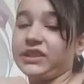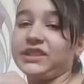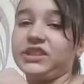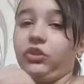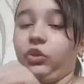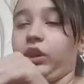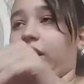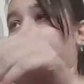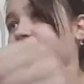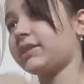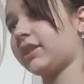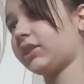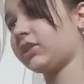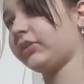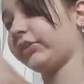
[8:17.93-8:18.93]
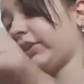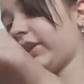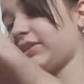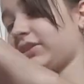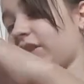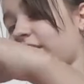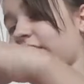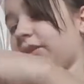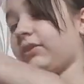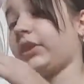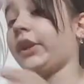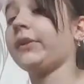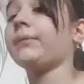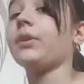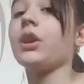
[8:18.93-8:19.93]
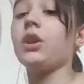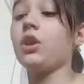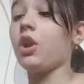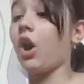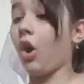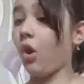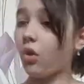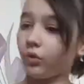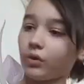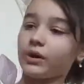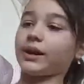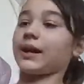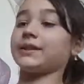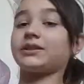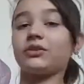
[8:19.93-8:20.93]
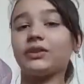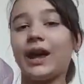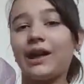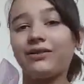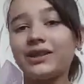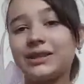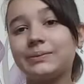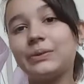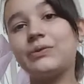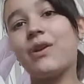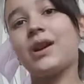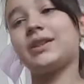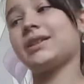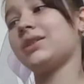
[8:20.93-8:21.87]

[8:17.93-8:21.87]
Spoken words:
suitcase. Yeah. Oh, okay. So now let's move on